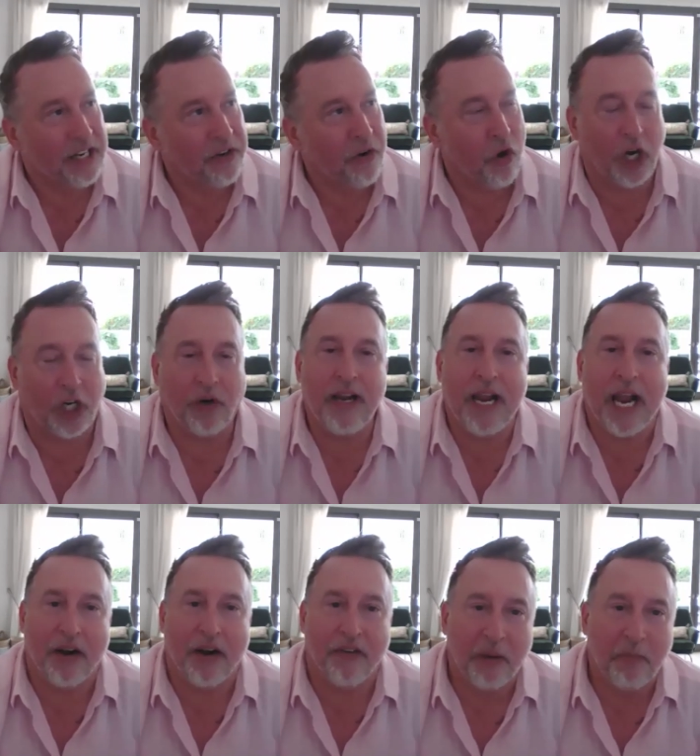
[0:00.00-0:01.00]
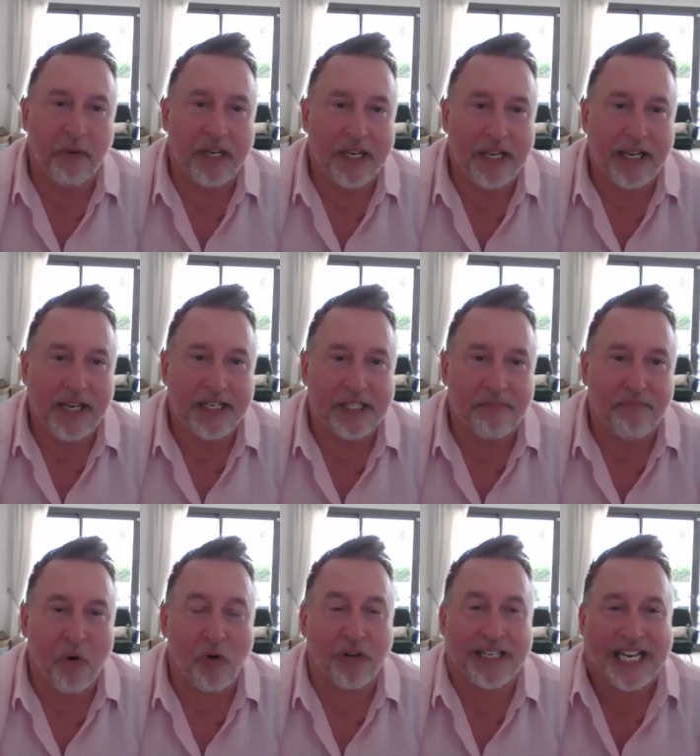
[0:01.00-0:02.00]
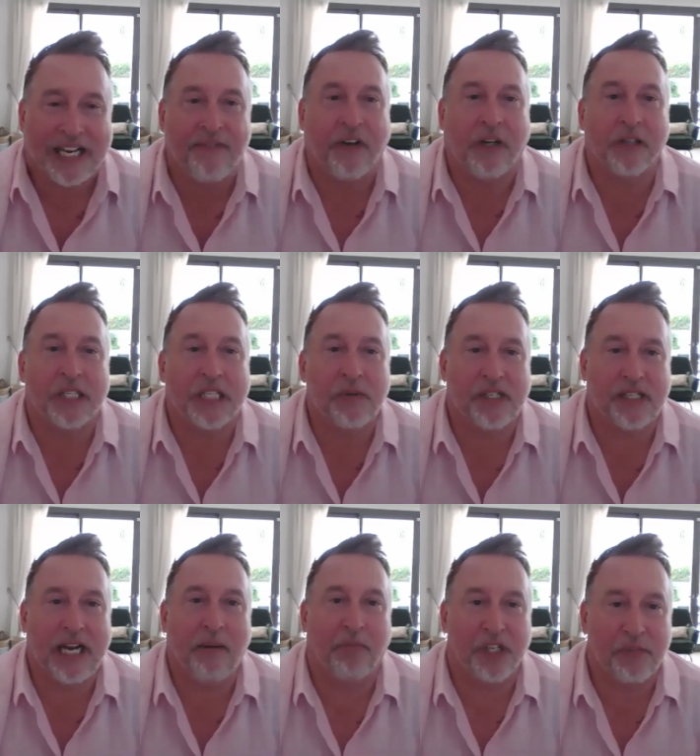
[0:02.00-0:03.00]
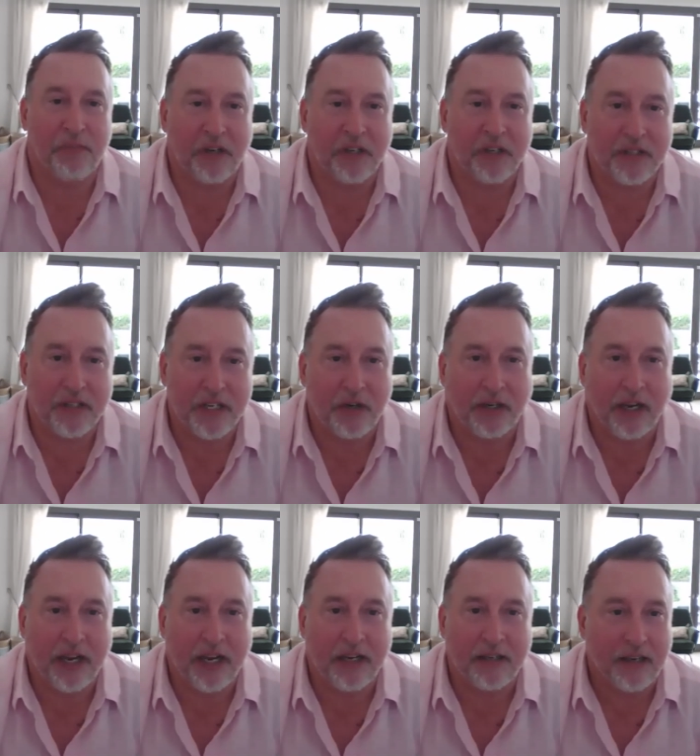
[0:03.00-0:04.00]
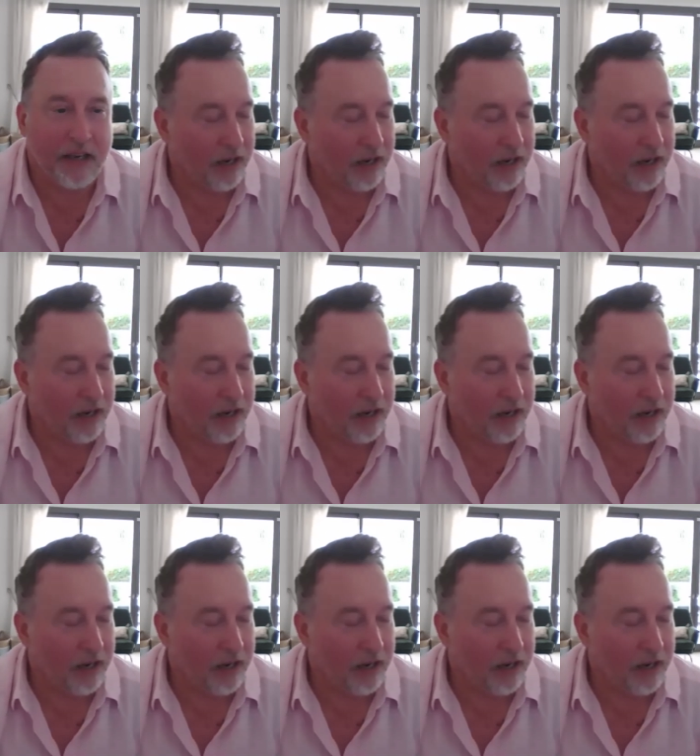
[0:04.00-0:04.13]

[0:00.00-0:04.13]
not a grey area, but it, it's more difficult to establish because the UK